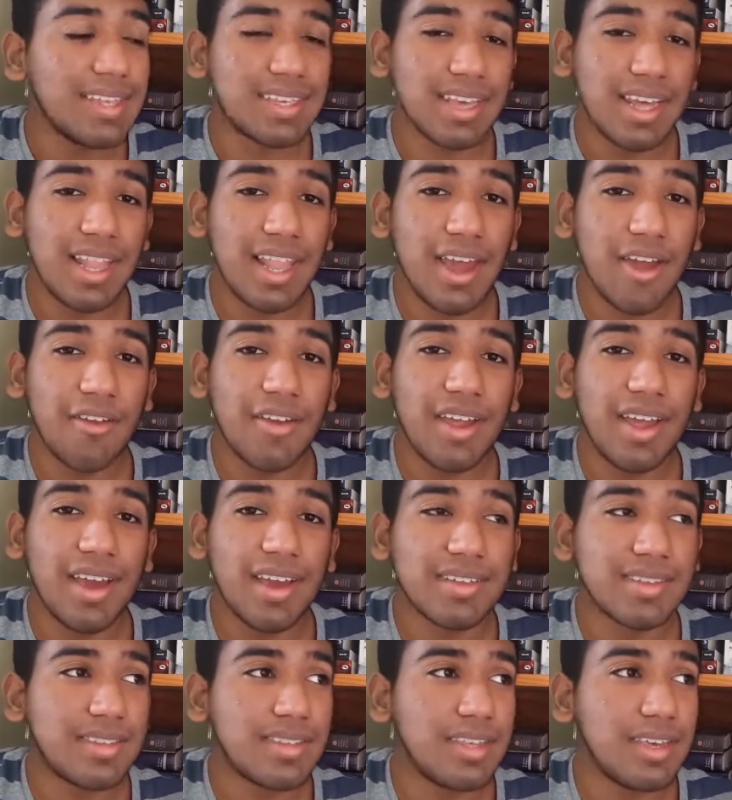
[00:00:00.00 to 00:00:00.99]
It's
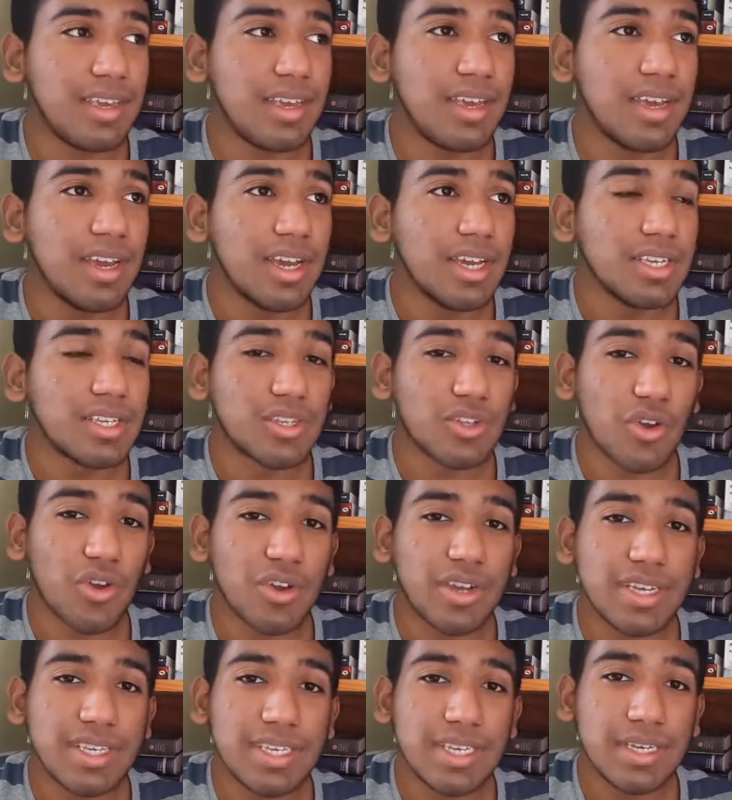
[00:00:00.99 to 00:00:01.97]
hilarious. The
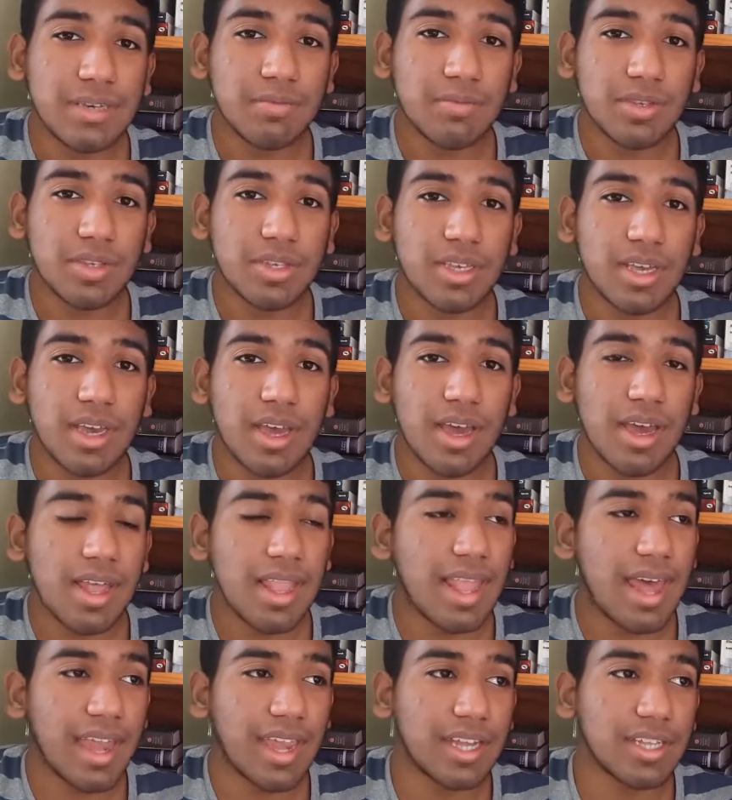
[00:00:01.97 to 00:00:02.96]
story seems
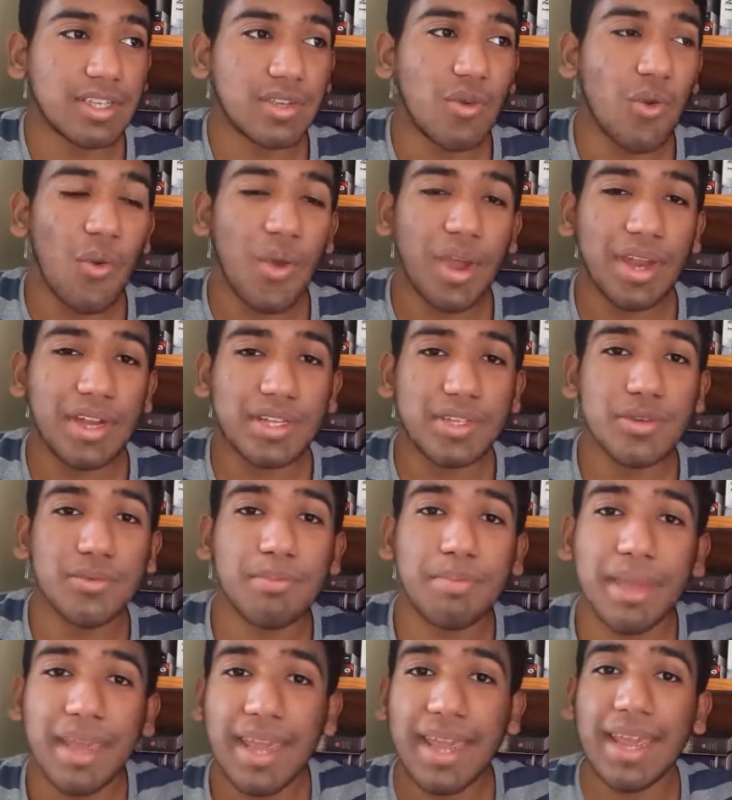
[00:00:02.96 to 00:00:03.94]
like it's going to
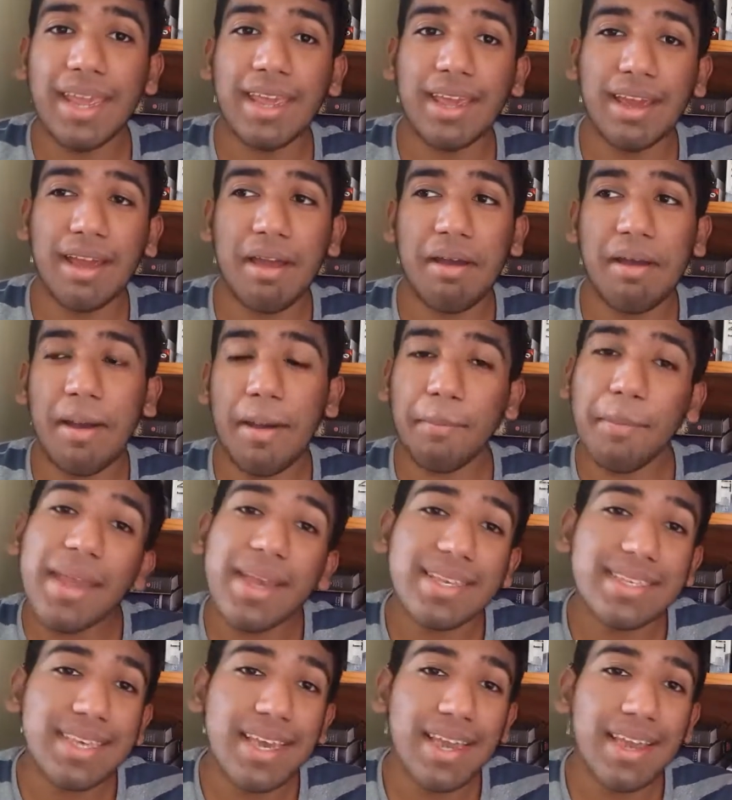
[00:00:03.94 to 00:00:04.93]
be
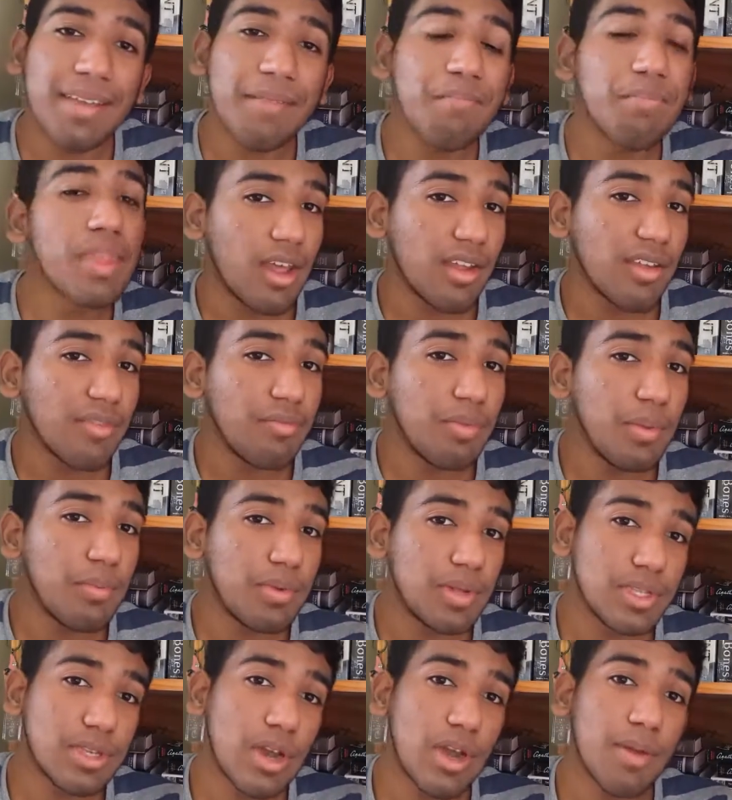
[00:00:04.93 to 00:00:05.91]
amazing. A lot of
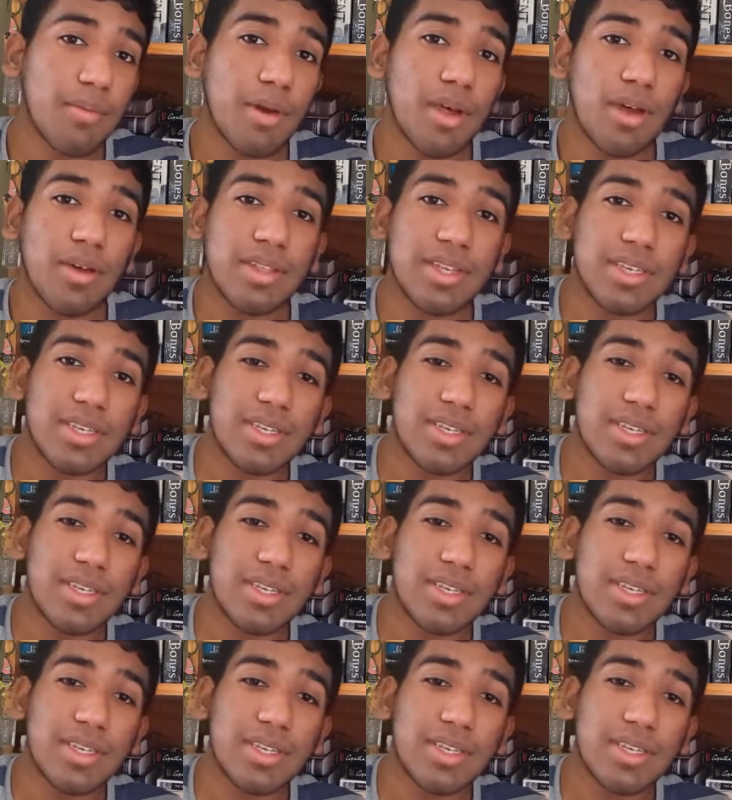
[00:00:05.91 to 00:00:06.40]
people talk about how